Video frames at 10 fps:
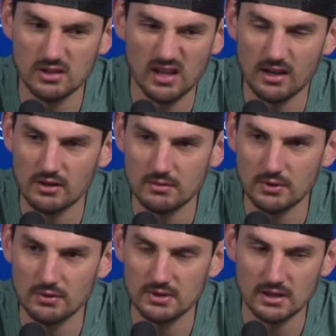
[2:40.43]
an energy
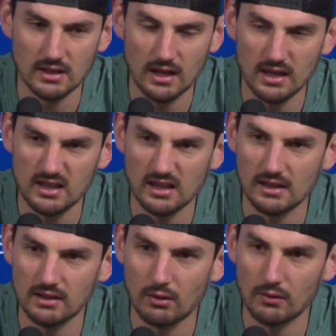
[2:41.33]
boost, anything
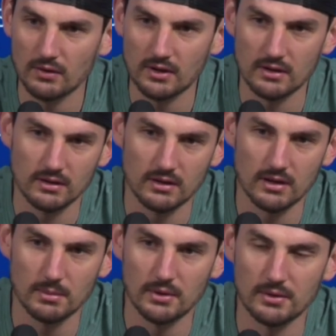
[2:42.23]
little over the
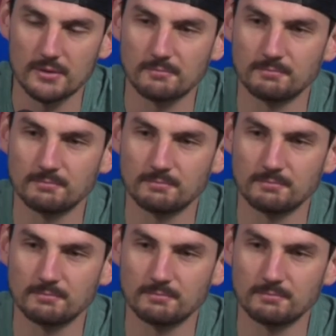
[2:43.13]
opponent.